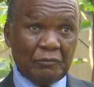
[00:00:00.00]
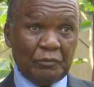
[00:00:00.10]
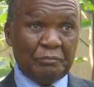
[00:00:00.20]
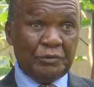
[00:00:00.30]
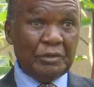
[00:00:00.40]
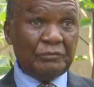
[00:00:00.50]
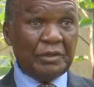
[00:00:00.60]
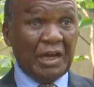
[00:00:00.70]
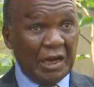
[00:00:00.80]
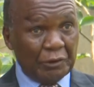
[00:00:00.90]
We believe
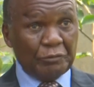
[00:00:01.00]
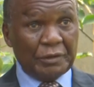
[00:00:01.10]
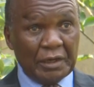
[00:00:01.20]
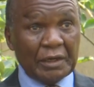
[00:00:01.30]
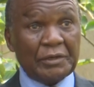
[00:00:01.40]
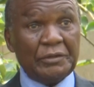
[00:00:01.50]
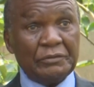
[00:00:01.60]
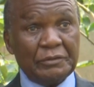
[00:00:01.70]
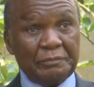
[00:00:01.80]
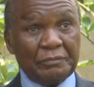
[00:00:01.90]
in arguing our
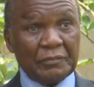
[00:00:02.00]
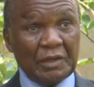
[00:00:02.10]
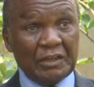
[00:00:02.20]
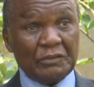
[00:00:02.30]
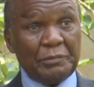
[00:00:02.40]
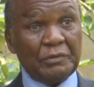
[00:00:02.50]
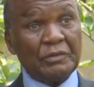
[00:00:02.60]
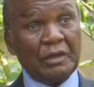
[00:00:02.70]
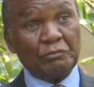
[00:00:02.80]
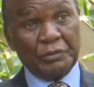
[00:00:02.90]
case as
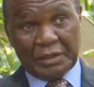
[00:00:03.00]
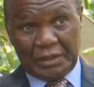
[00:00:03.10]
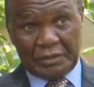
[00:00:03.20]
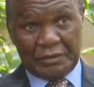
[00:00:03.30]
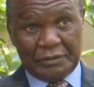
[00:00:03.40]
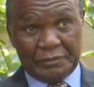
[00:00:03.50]
best as we can